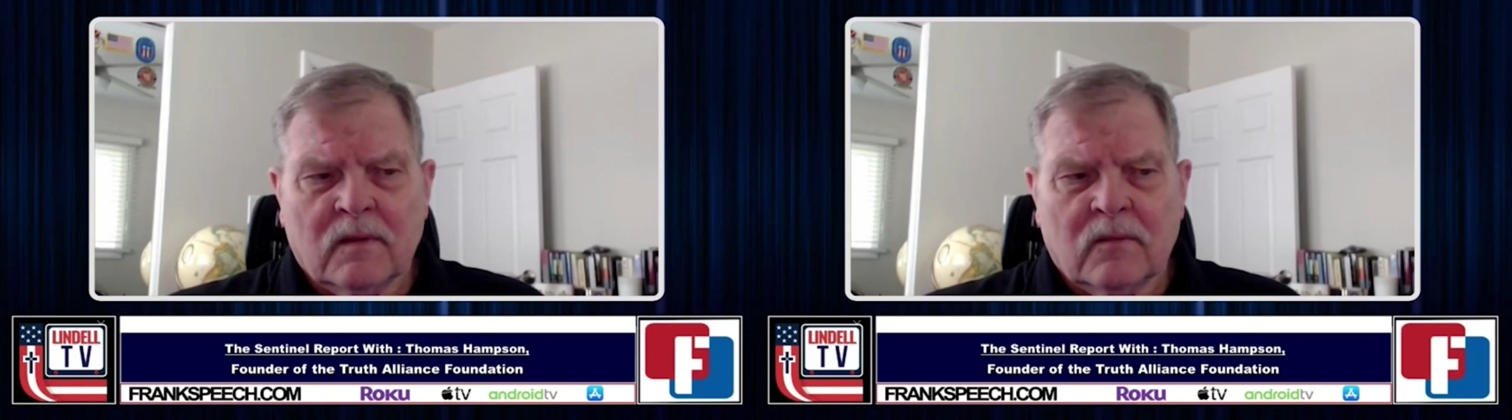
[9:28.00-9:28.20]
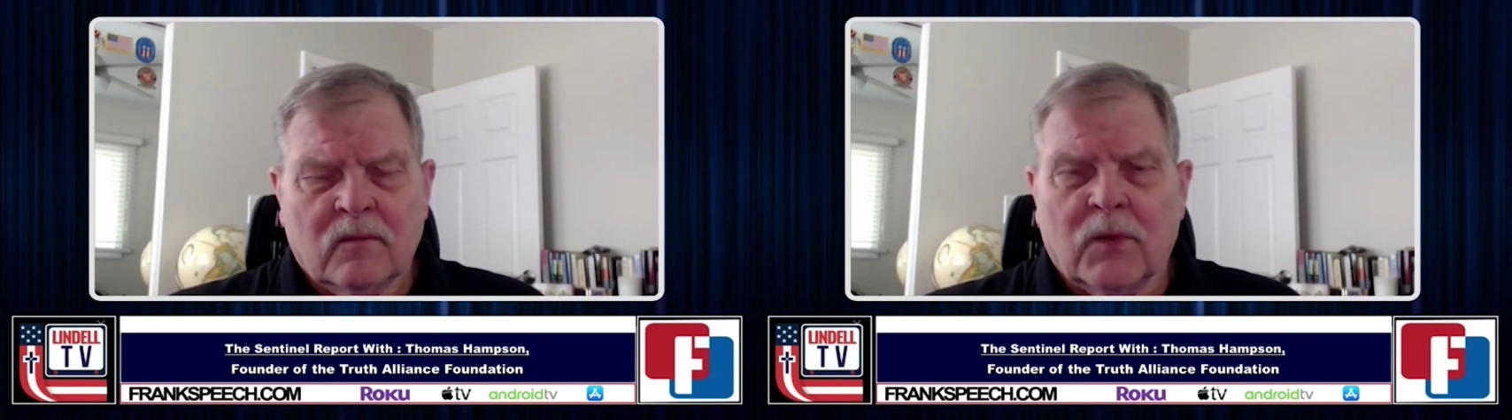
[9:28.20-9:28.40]

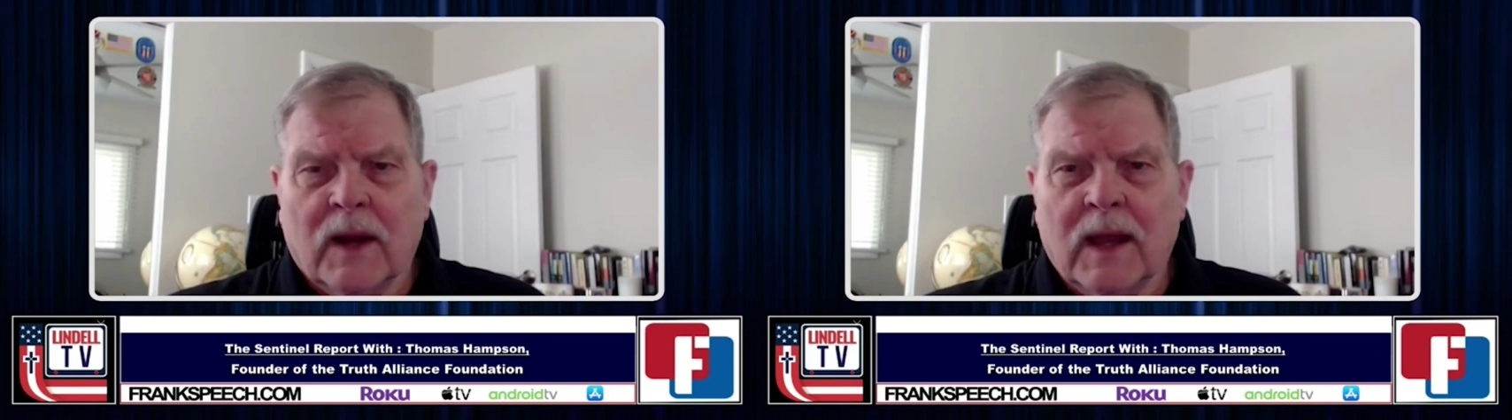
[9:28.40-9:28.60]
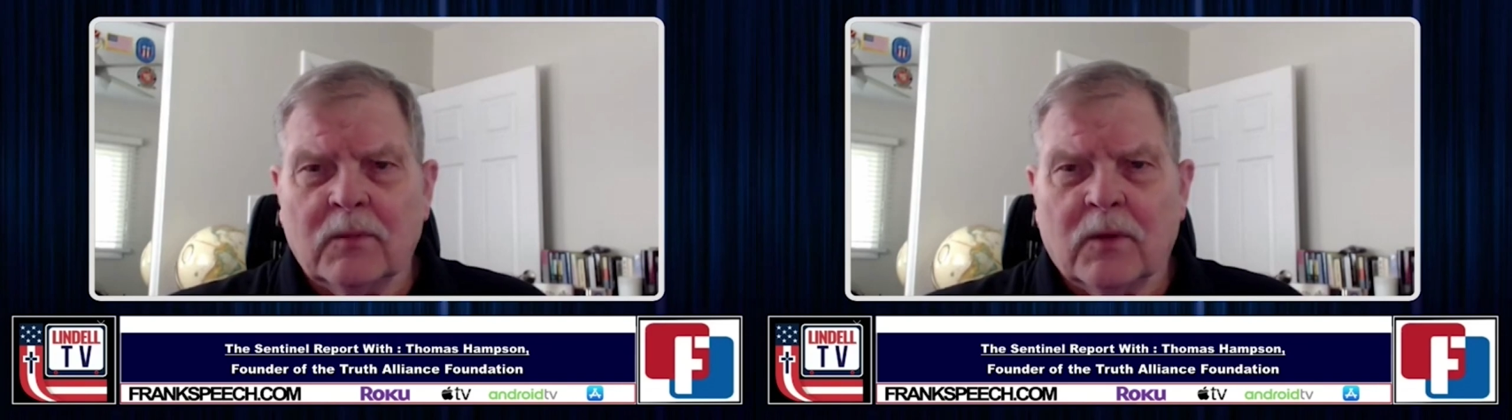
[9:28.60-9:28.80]

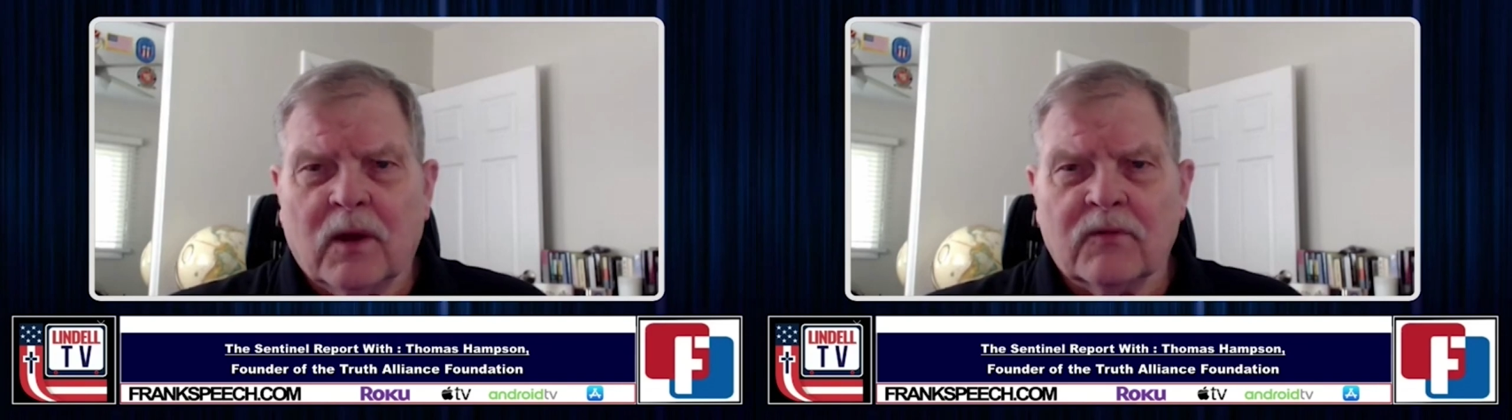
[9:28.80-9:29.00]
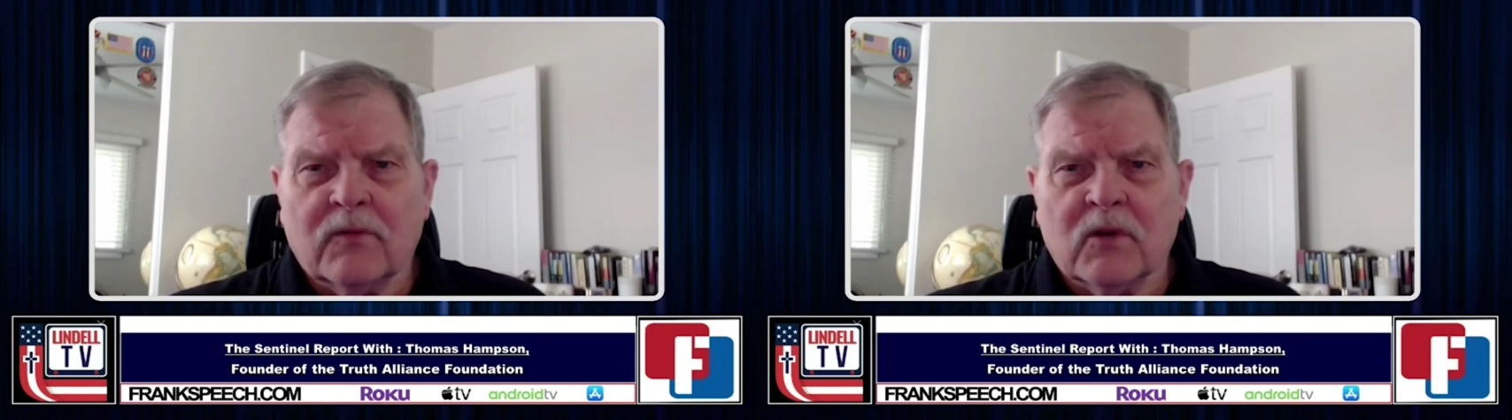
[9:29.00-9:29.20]
bribe
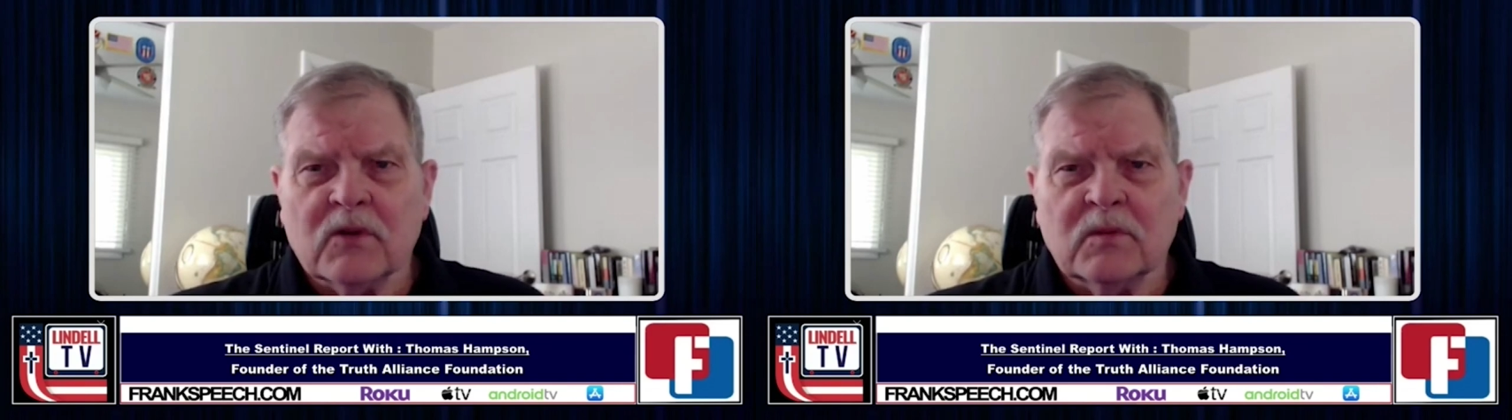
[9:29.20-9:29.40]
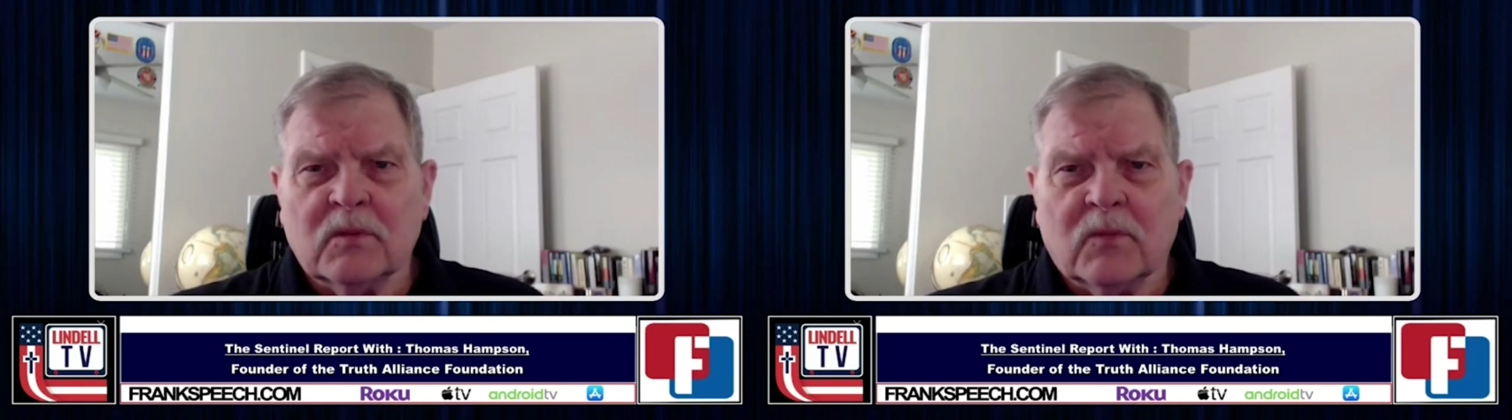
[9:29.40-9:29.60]
law
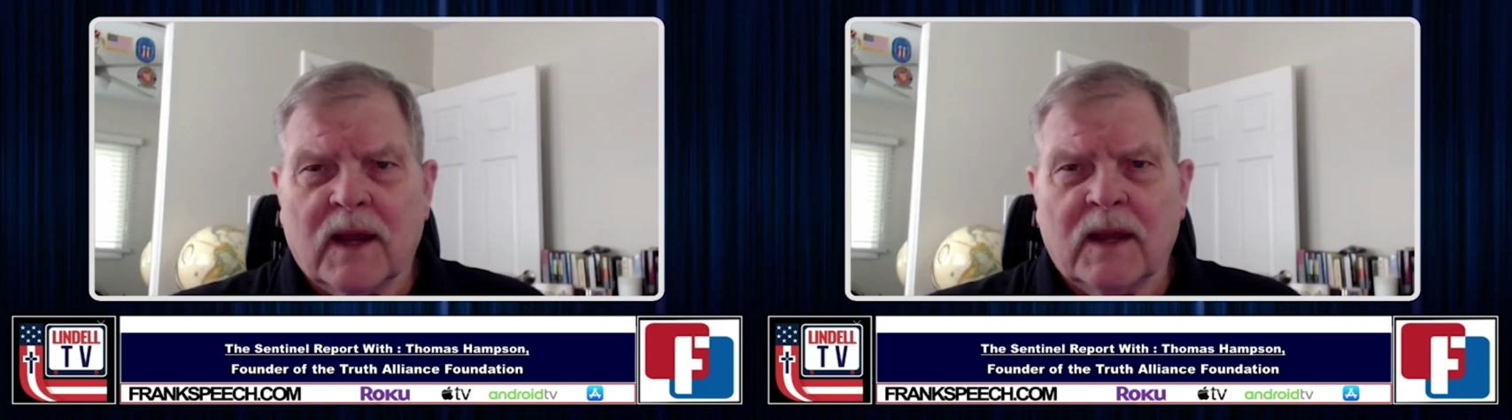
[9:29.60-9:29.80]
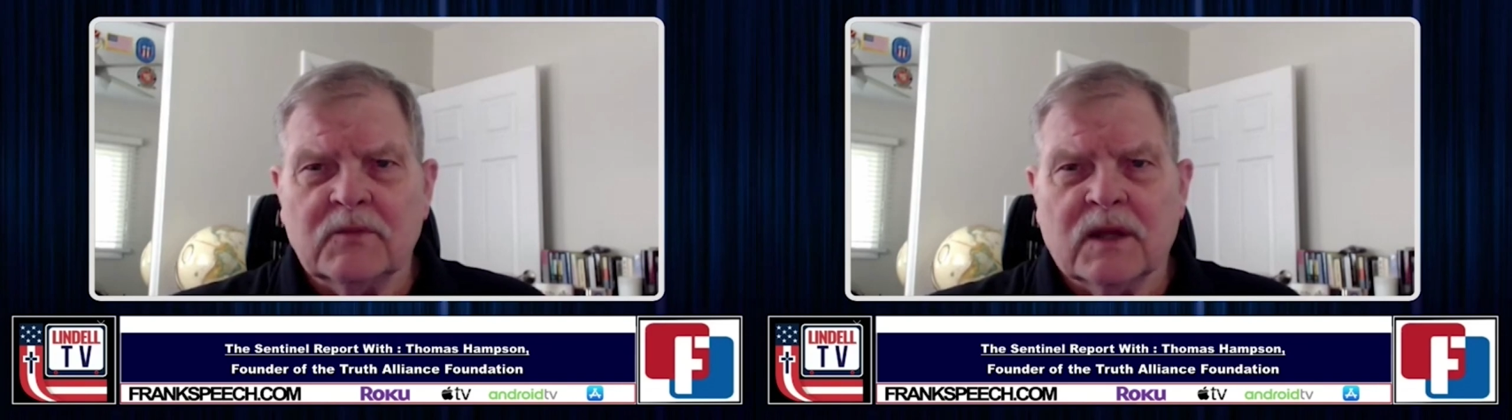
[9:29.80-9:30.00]
enforcement, bribe